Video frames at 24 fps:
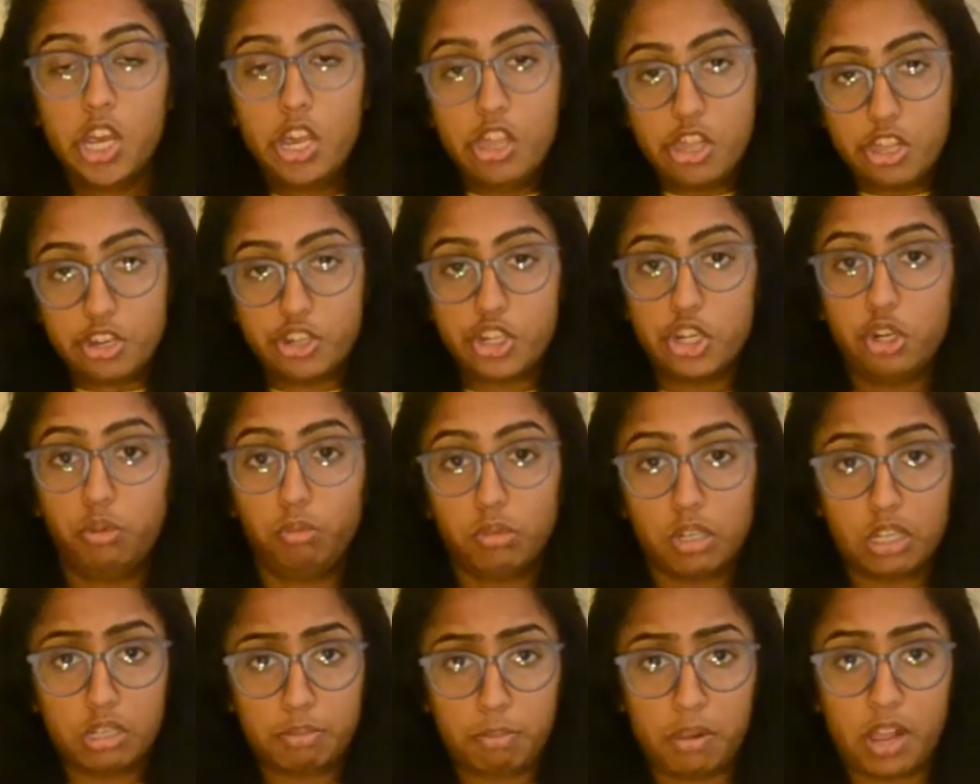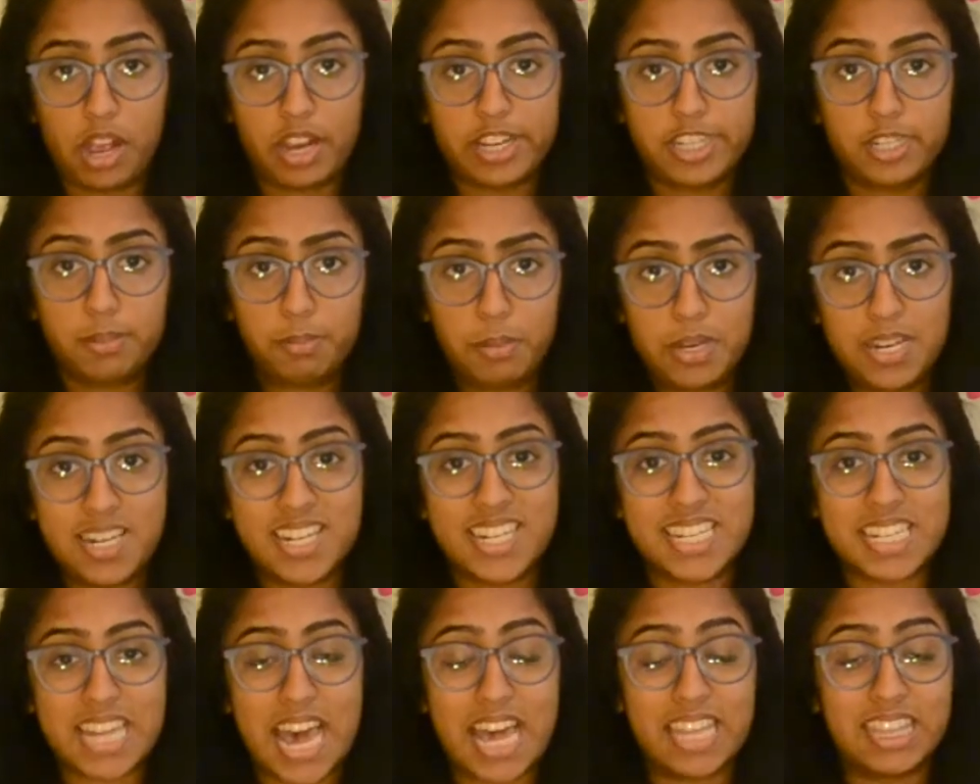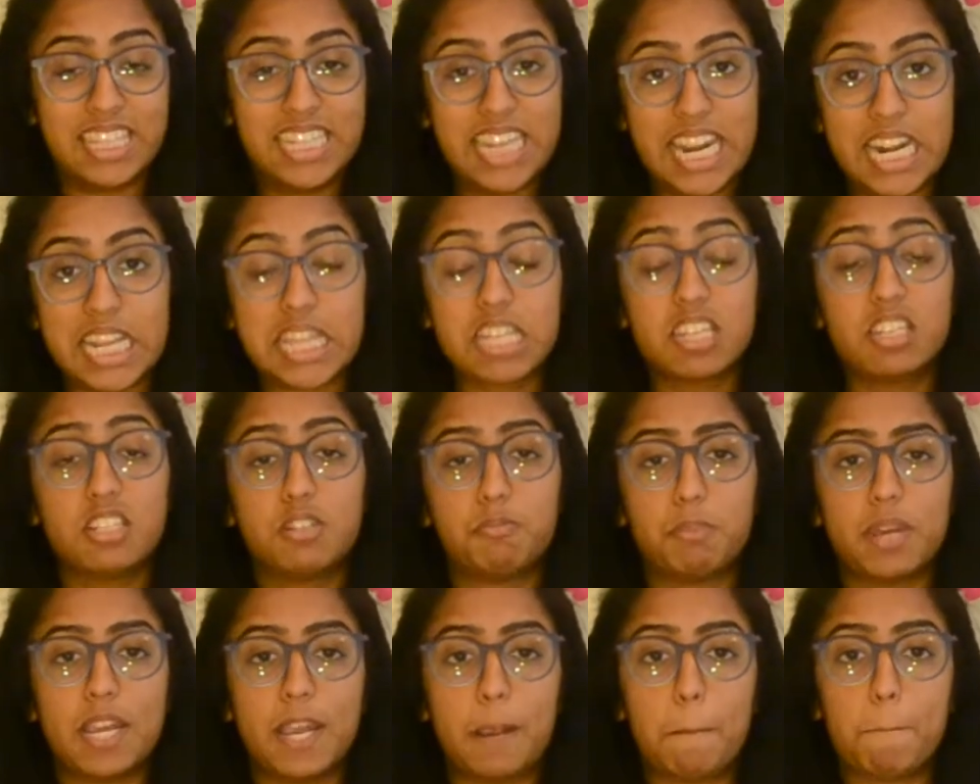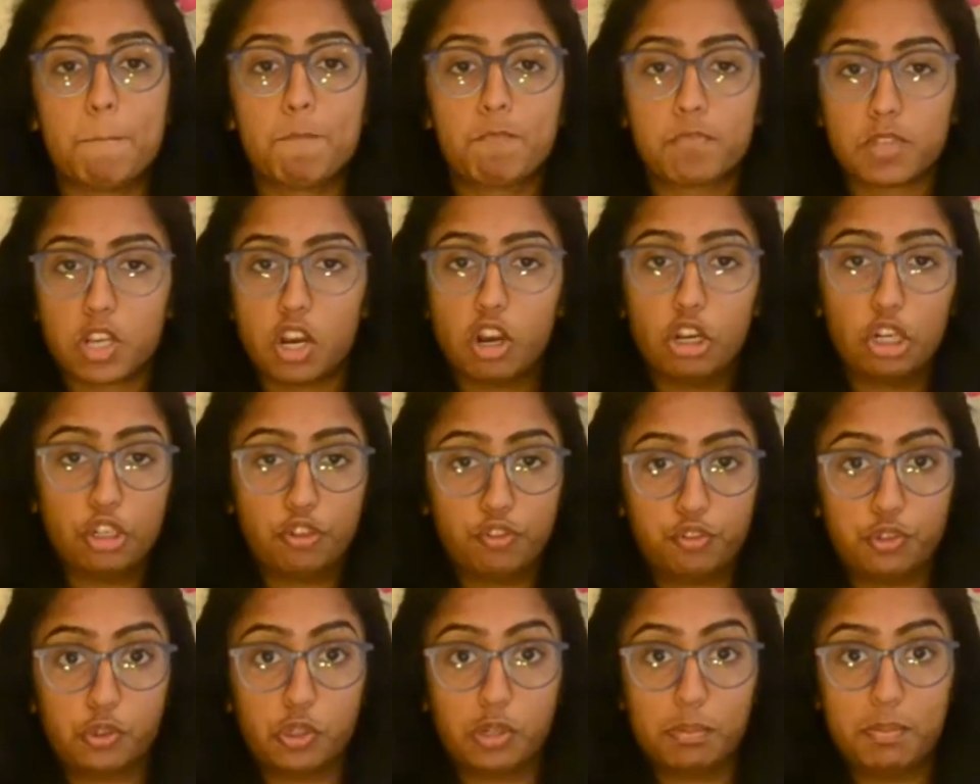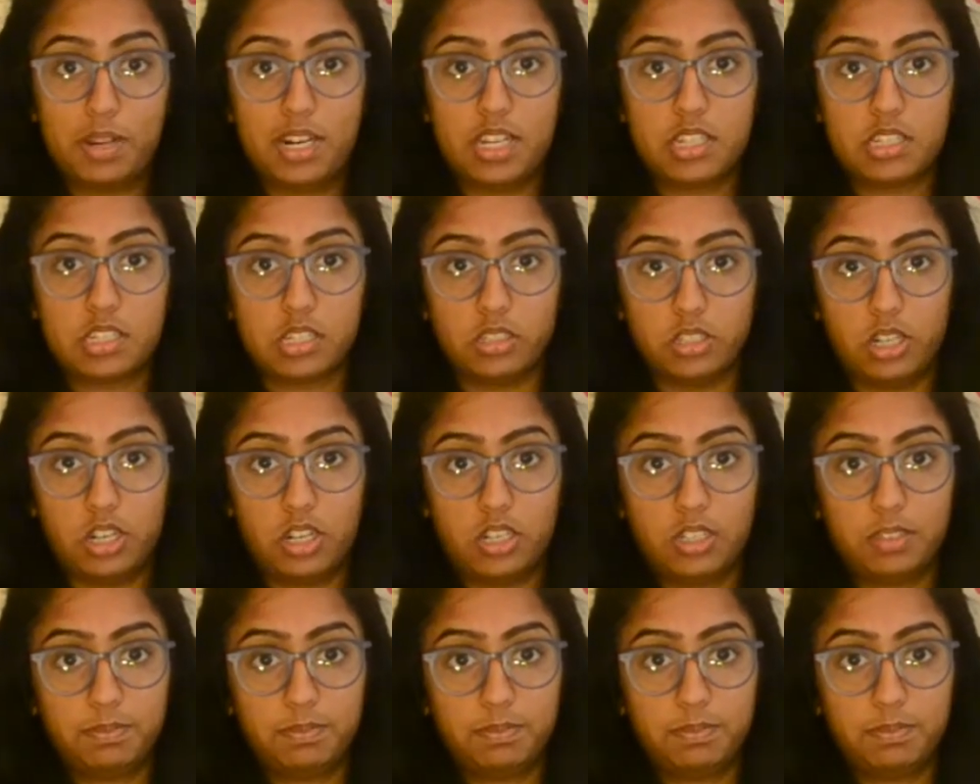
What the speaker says: The 2 reply speeches at the end of the debate are 4 minutes long.